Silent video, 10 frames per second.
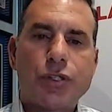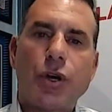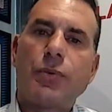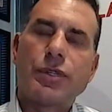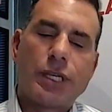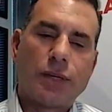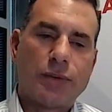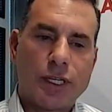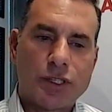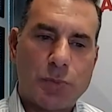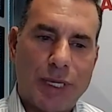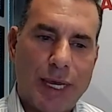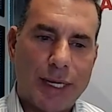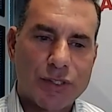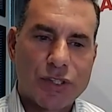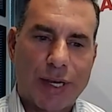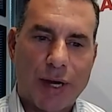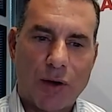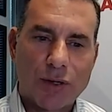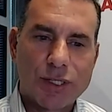Tony received his BA in
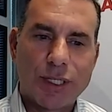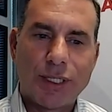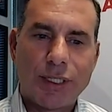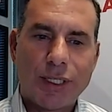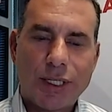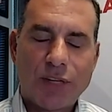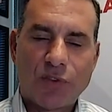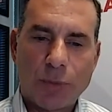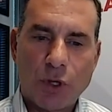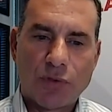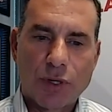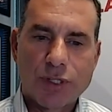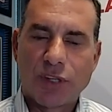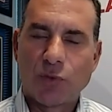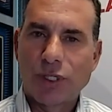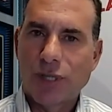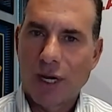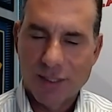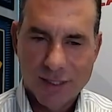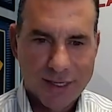psychology from the University of
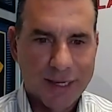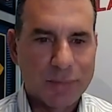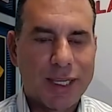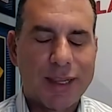Wisconsin, like me.